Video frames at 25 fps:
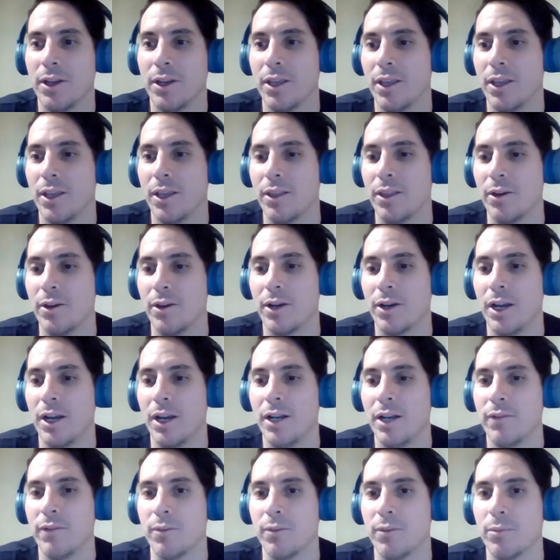They're kind
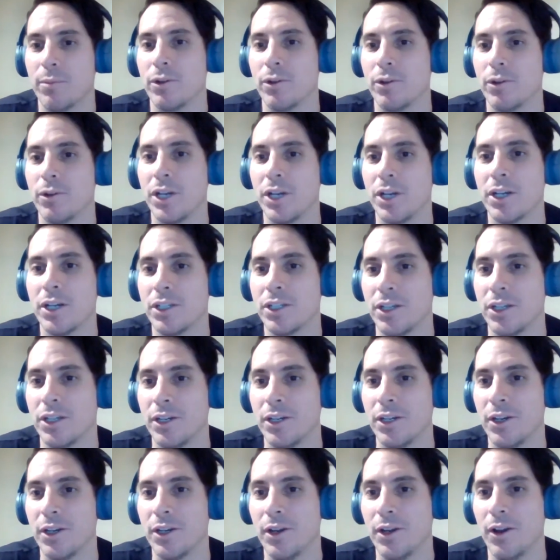of a
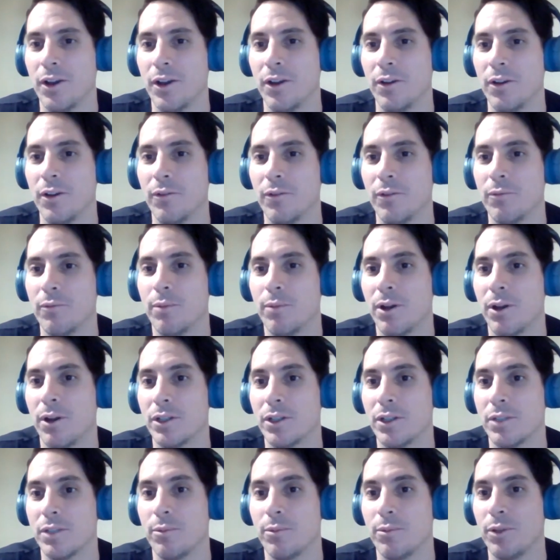projection of
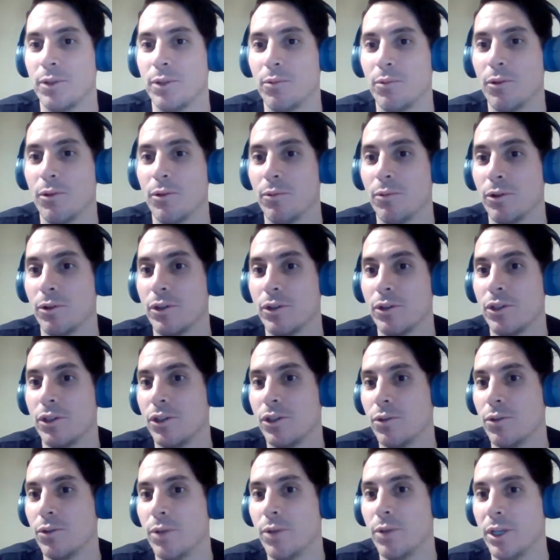possibly what we're
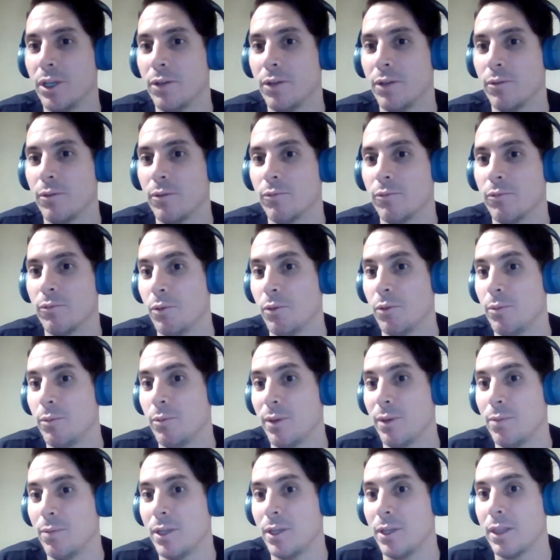doing, what we may
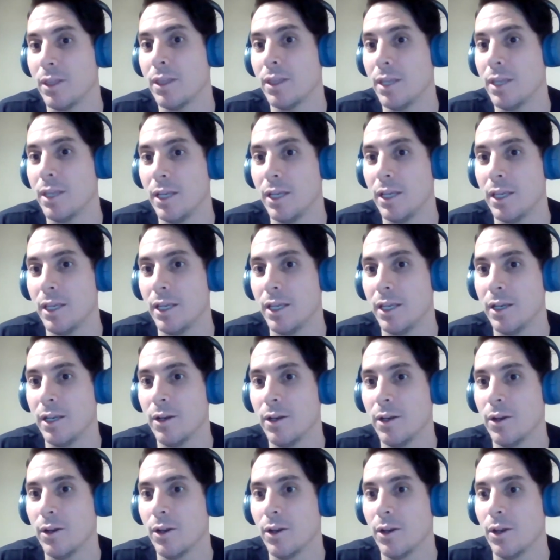be
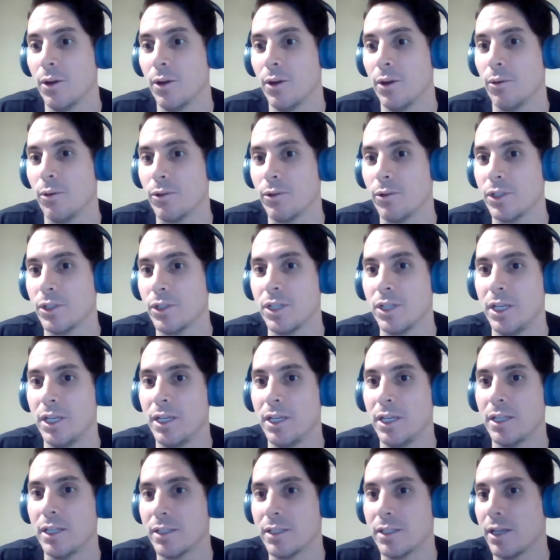thinking or
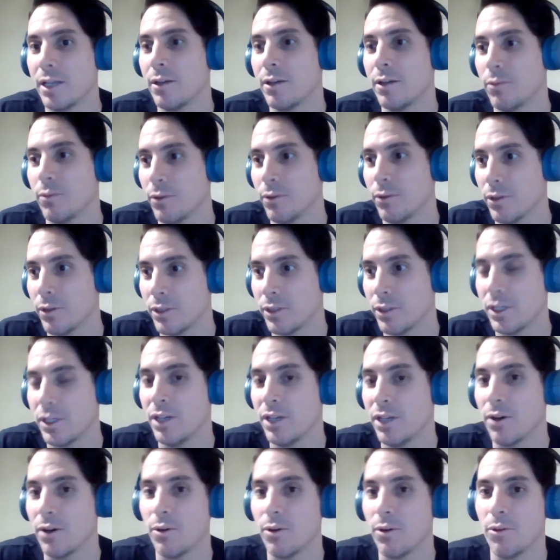seeing. It's like we're
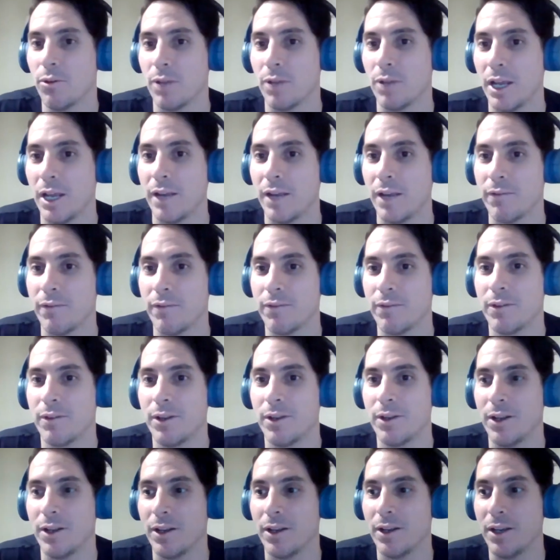seeing our whole life
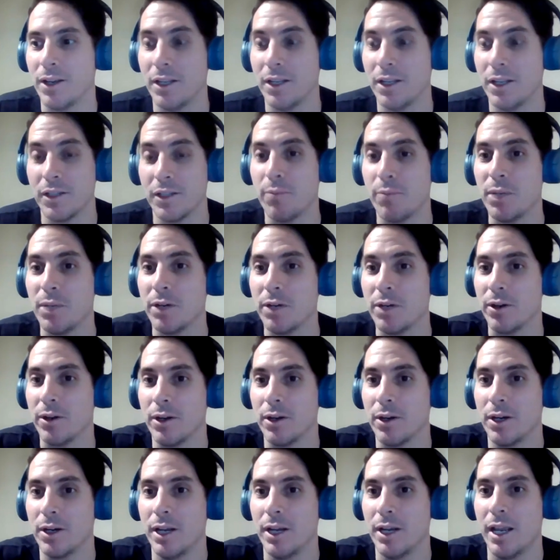as a
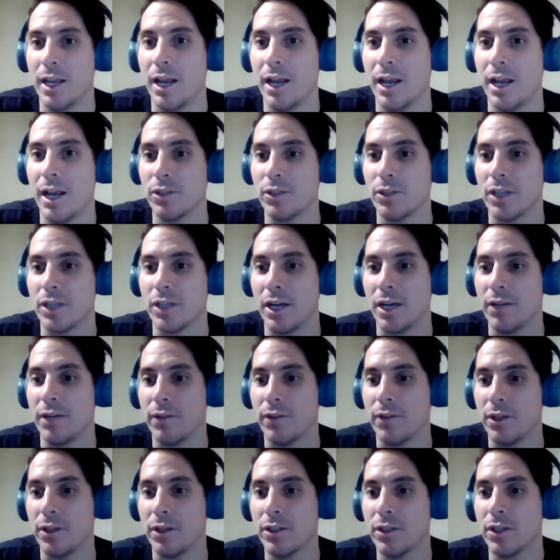mirror outside of
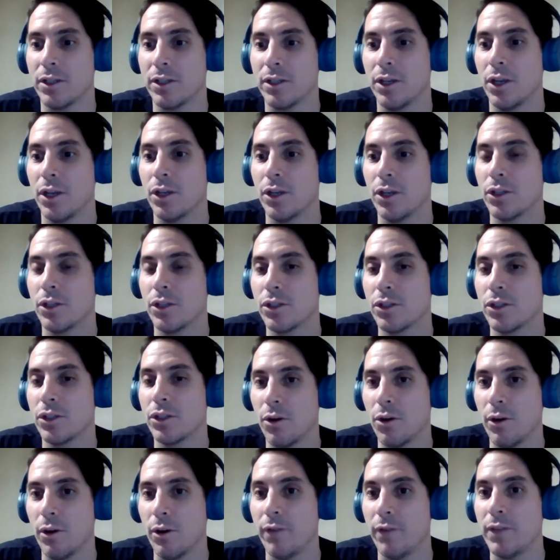us.
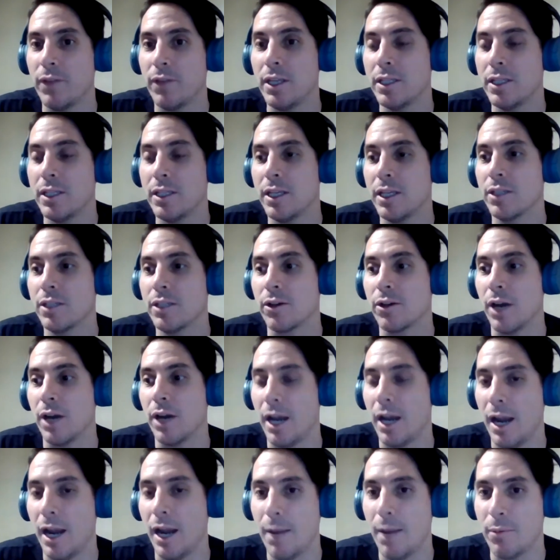So if these things are
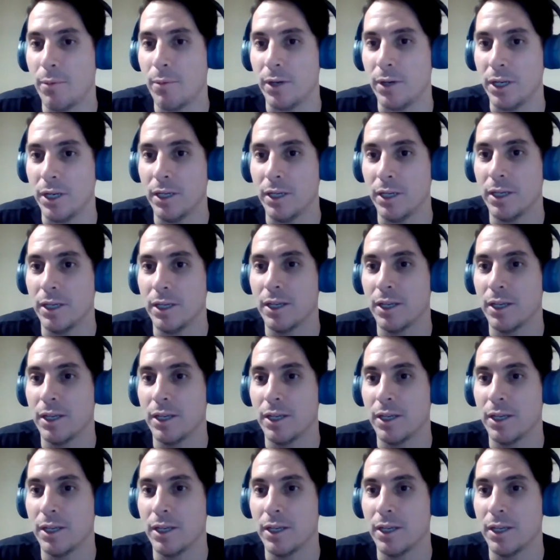happening,